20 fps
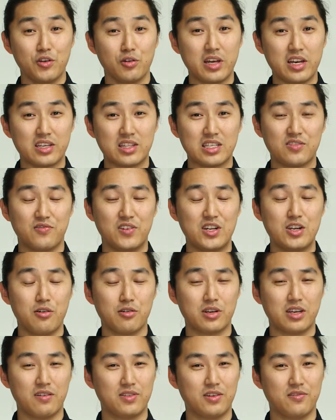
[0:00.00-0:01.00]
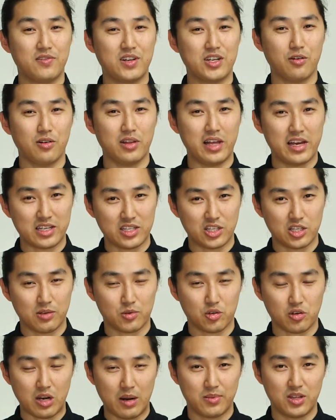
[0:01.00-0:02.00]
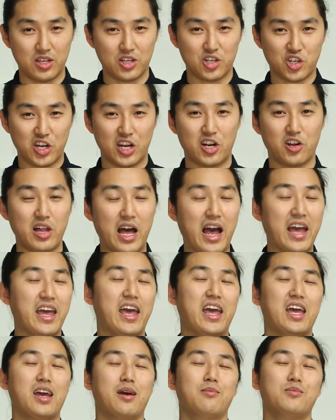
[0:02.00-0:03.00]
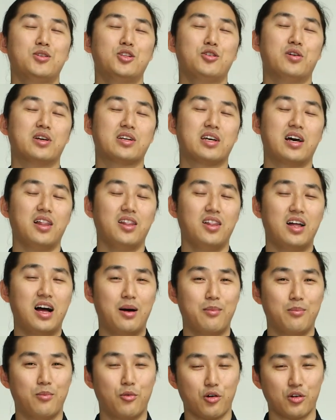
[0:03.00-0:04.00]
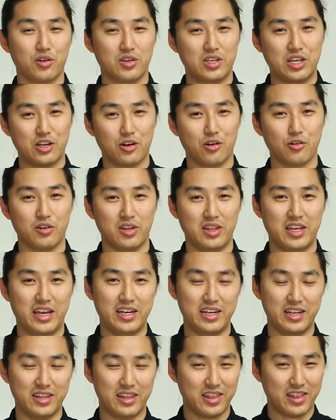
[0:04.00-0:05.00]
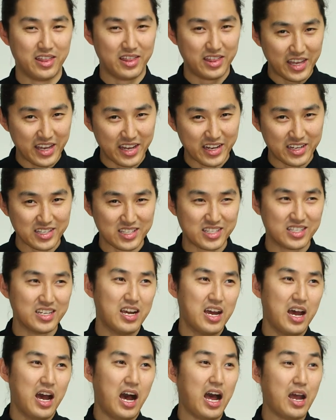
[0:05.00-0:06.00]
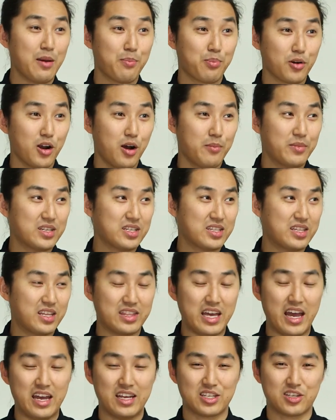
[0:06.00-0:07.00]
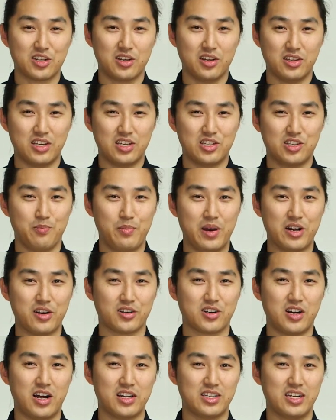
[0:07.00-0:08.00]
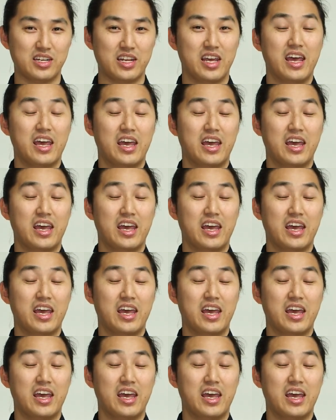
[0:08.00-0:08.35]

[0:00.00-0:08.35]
you like this video, give the video a like and subscribe to the channel. I am doing a lot more gear related things. I promise that that is going to lead to better content